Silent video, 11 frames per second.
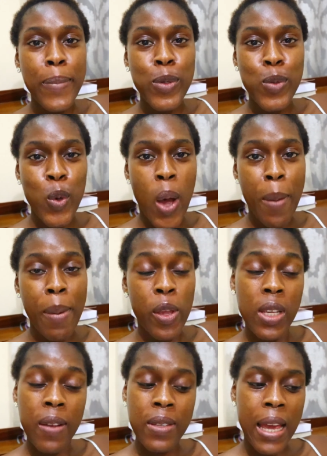So I may
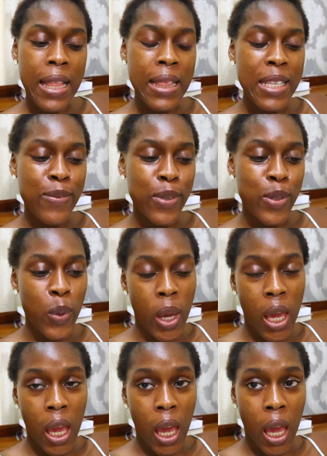just have to end this video
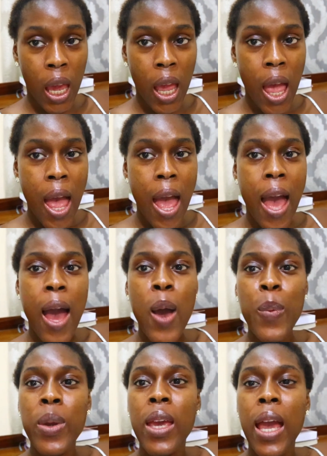here. I
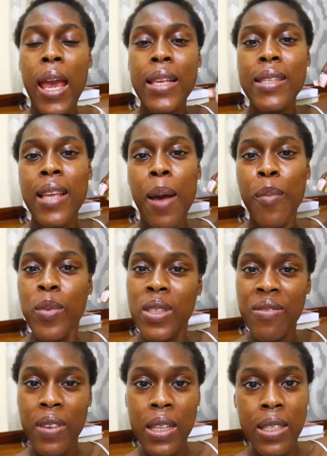hope you guys are
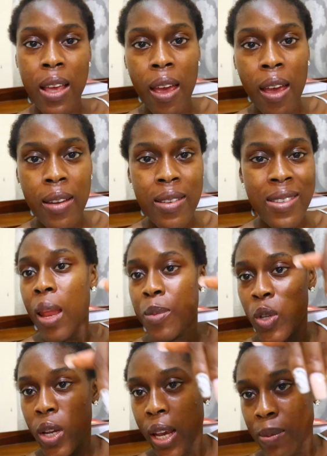motivated. Let
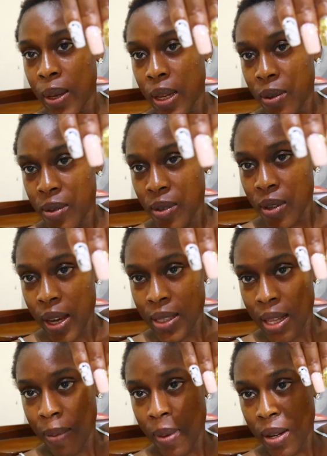me show you guys my nails. Do you guys
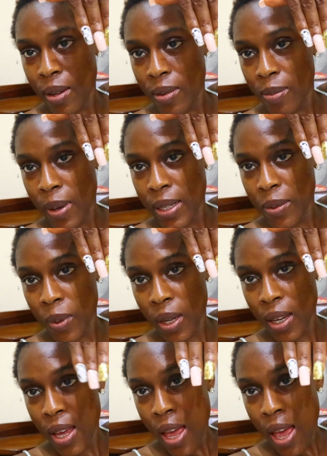like my nails, by the way?